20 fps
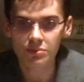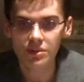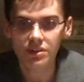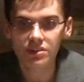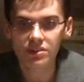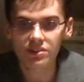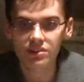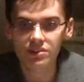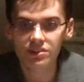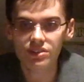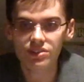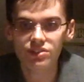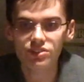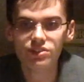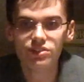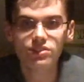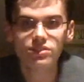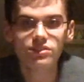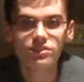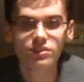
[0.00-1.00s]
were
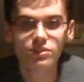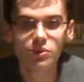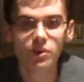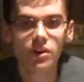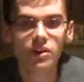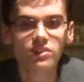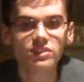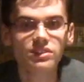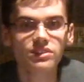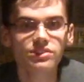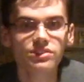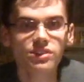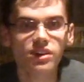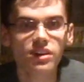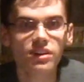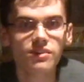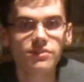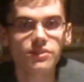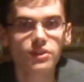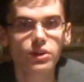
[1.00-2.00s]
discerned qualities
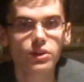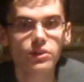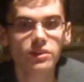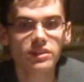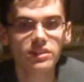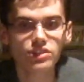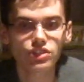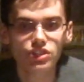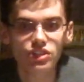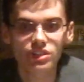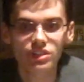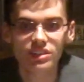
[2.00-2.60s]
of courage,